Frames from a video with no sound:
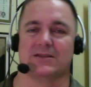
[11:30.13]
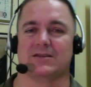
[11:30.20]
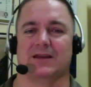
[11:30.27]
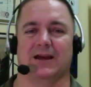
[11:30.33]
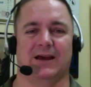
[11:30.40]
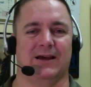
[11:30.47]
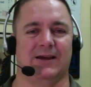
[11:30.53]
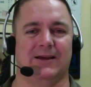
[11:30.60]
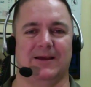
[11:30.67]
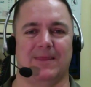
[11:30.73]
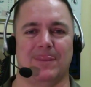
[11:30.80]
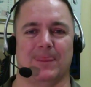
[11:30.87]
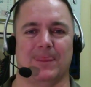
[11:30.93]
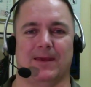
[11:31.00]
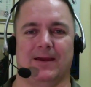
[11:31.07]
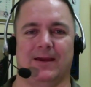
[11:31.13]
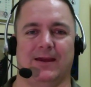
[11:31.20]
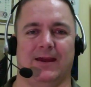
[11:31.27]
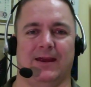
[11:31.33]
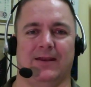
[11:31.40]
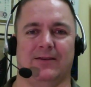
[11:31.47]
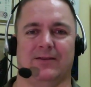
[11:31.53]

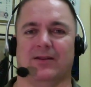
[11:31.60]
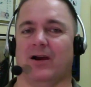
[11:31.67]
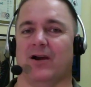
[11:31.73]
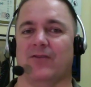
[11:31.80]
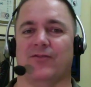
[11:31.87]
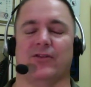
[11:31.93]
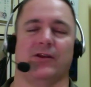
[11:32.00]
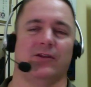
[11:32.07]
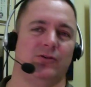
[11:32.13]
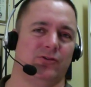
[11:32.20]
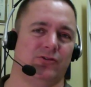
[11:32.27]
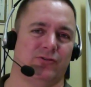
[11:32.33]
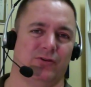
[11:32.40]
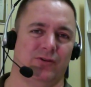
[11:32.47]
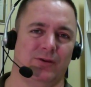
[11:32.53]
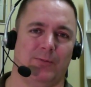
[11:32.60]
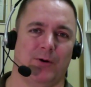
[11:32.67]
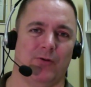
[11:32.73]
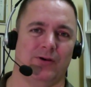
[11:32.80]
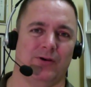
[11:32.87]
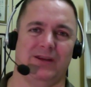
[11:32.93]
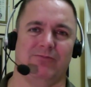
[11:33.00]
and often they'll lose to the
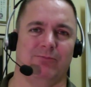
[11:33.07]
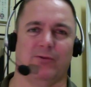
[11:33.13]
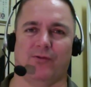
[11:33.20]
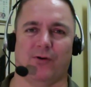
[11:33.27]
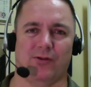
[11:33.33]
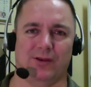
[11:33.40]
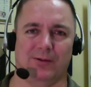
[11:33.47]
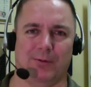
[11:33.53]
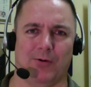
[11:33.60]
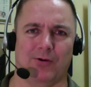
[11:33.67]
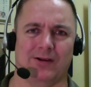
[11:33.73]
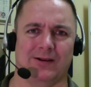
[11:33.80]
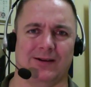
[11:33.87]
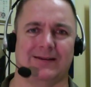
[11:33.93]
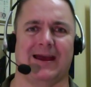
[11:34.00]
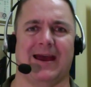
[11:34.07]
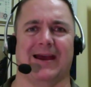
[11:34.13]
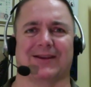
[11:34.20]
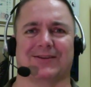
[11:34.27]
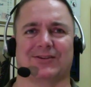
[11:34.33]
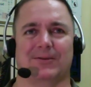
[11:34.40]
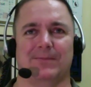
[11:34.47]
opponent even before the opponent
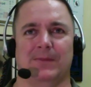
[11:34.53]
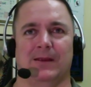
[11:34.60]
attacks.